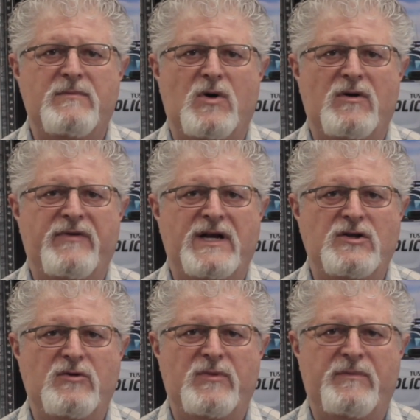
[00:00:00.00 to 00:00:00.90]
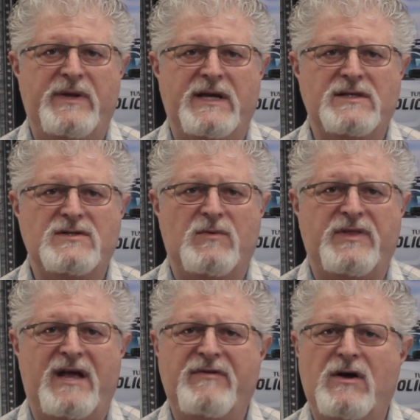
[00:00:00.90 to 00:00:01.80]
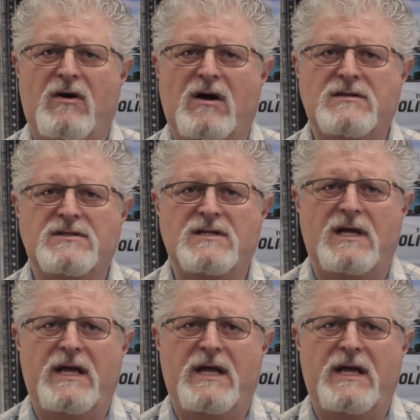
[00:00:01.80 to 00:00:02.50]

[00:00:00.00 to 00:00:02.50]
motivated human beings with heavy hearts,